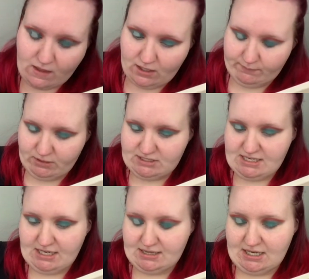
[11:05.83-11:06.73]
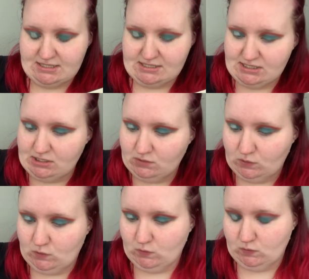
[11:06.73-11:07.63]
And I'm gonna take that
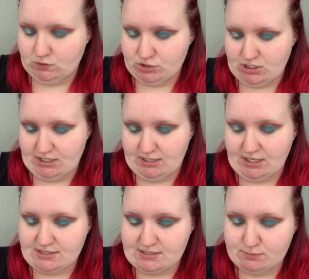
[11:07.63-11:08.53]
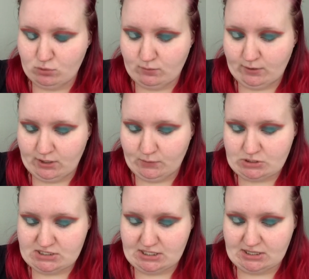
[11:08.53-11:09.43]
teal shade next to Pool Party, which
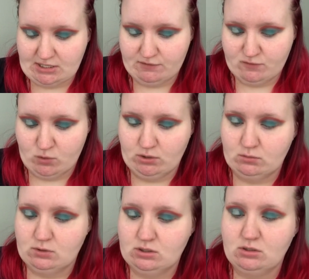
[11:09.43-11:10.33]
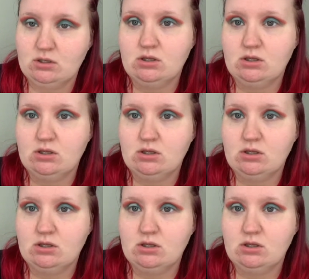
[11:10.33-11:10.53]
is like the foiled one,